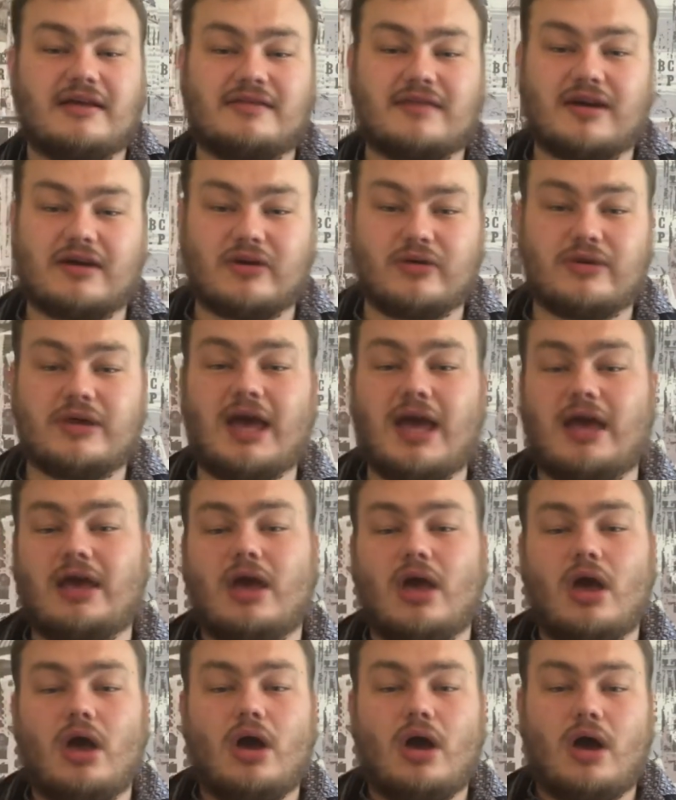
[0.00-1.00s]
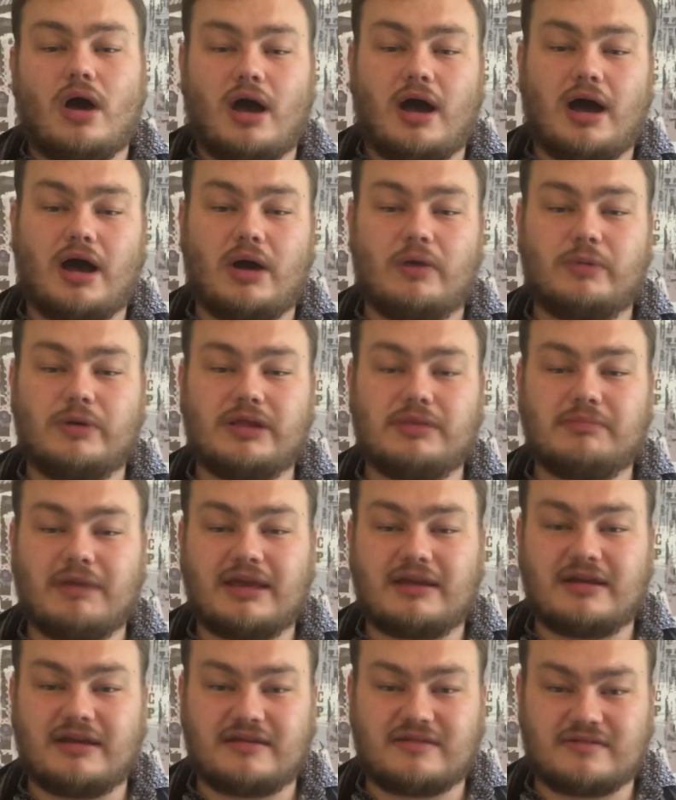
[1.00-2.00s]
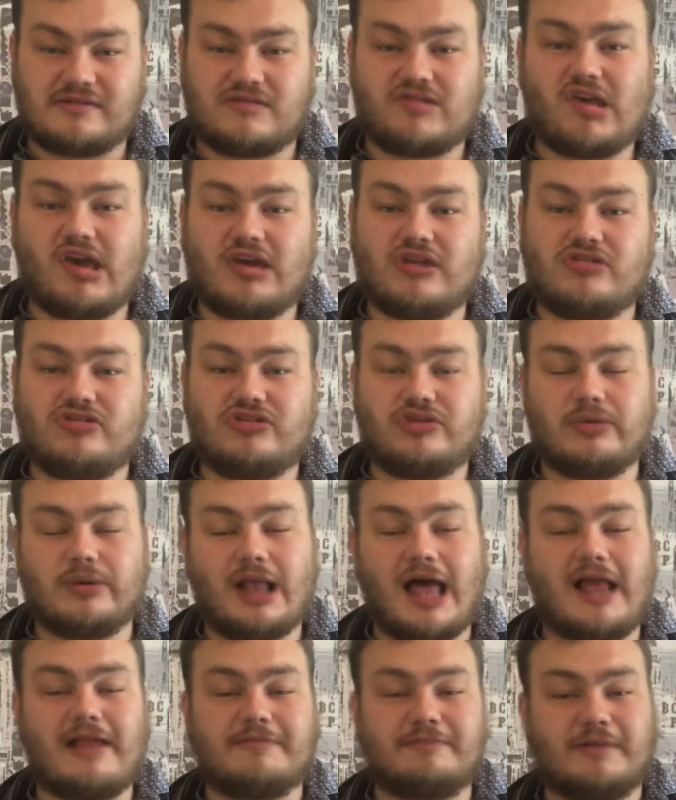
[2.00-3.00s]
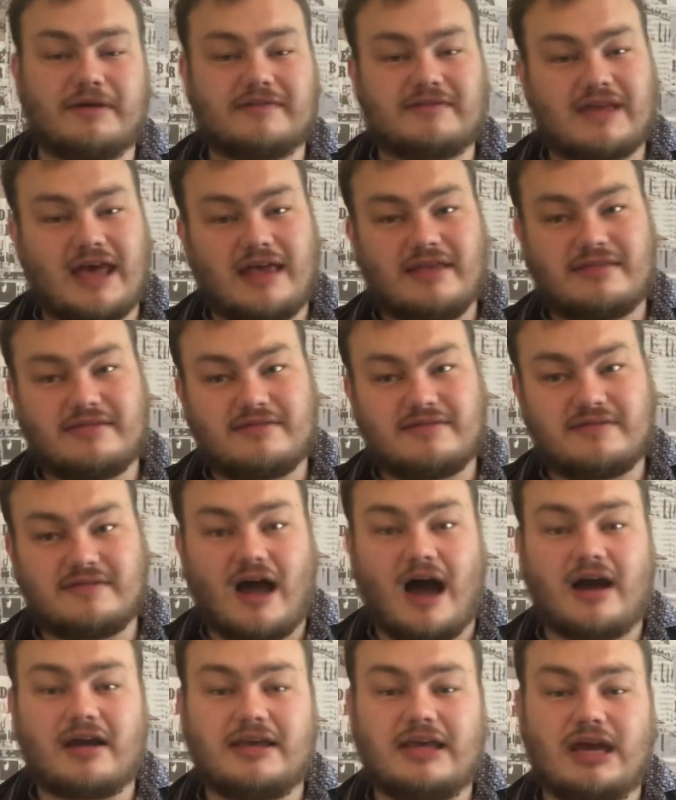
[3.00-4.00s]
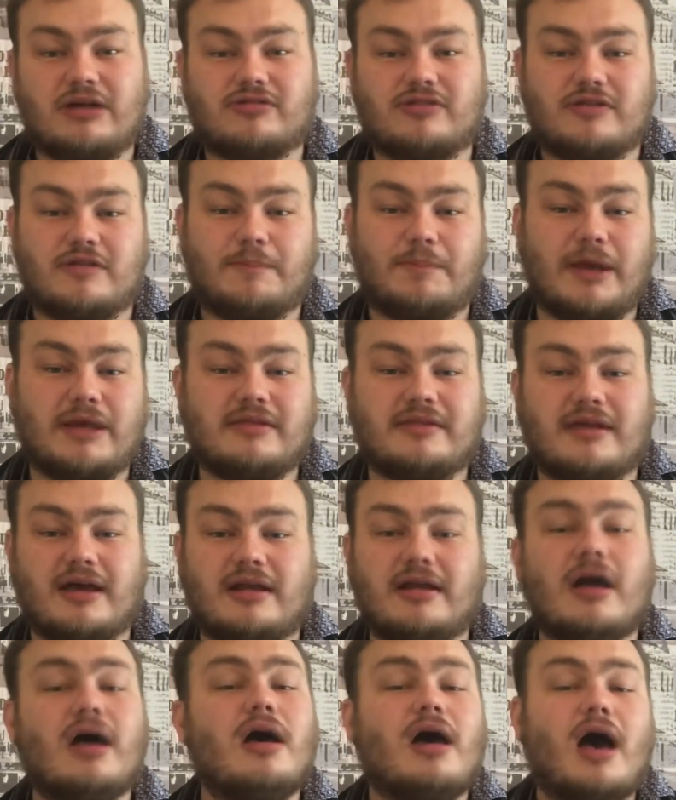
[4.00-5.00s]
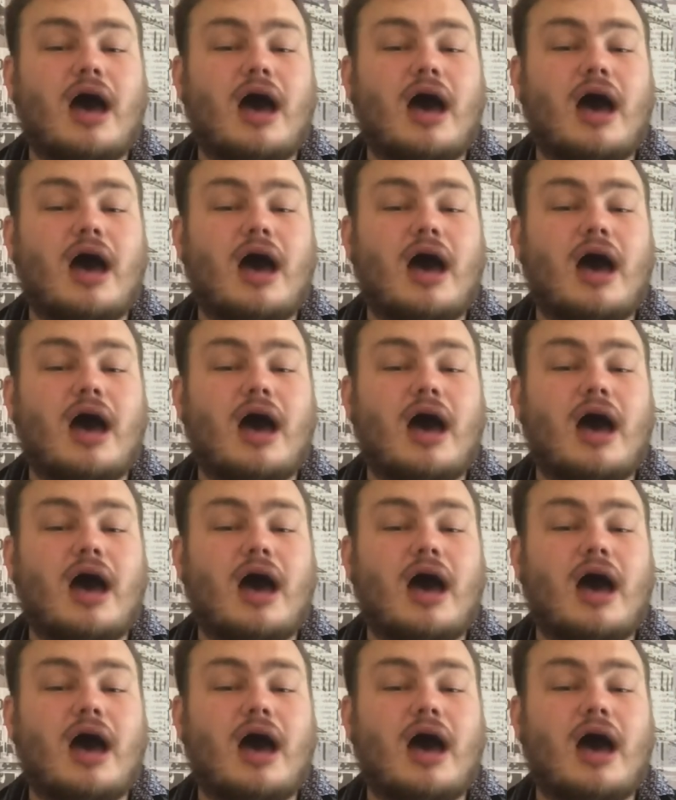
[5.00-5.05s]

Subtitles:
It's like, okay, we'll make an exchange. You will help us get Starkey out of the painting.